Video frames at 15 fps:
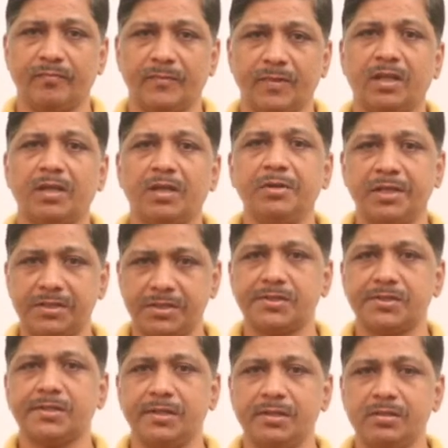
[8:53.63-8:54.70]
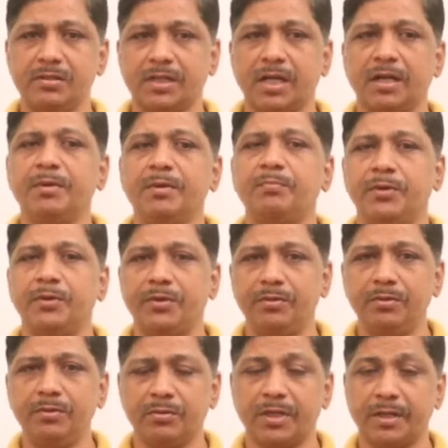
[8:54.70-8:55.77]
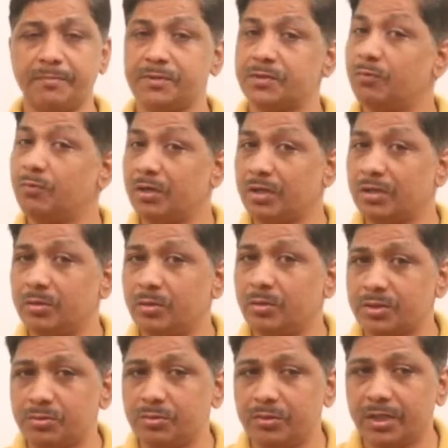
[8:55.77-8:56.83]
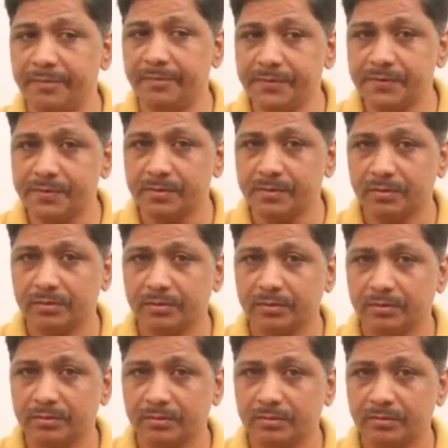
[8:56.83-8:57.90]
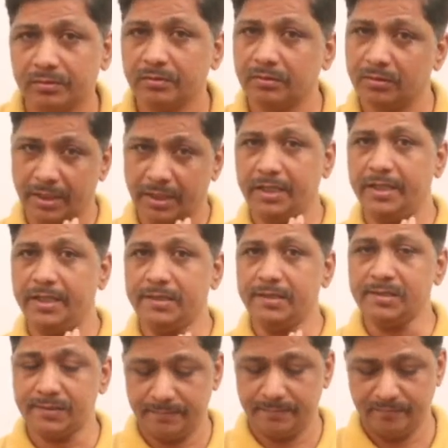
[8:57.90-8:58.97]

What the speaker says: Communication skills can be put into two types. What are those two types? Any guess?